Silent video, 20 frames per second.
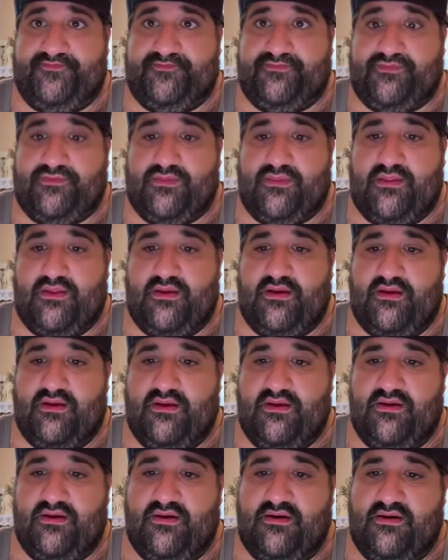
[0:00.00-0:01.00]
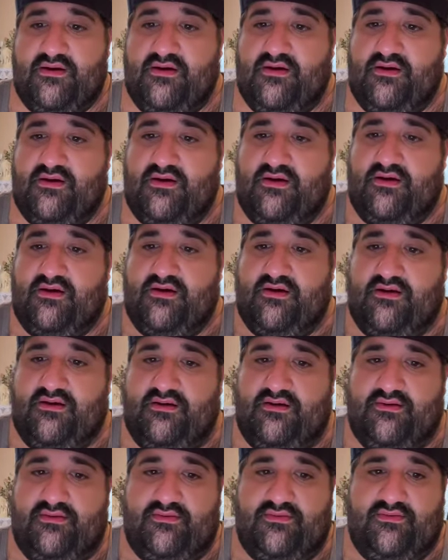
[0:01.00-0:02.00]

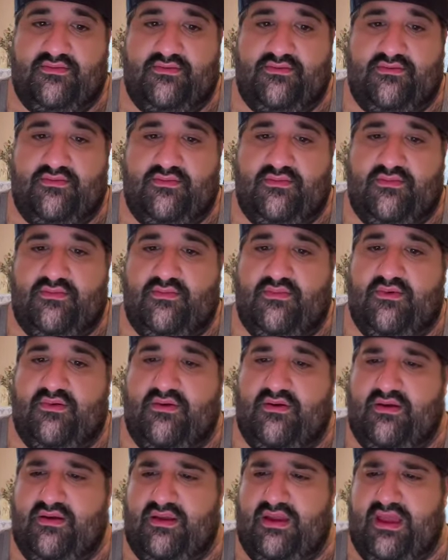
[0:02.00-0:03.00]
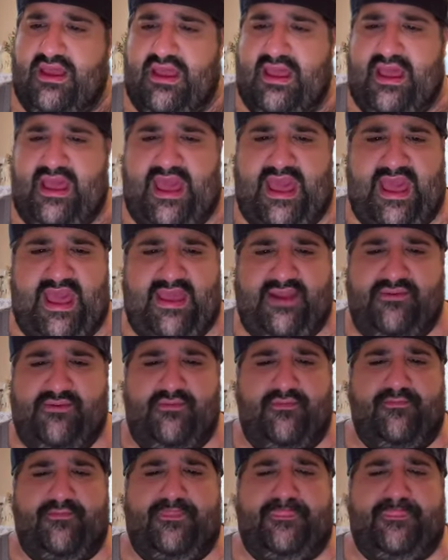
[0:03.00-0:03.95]
(no one is talking)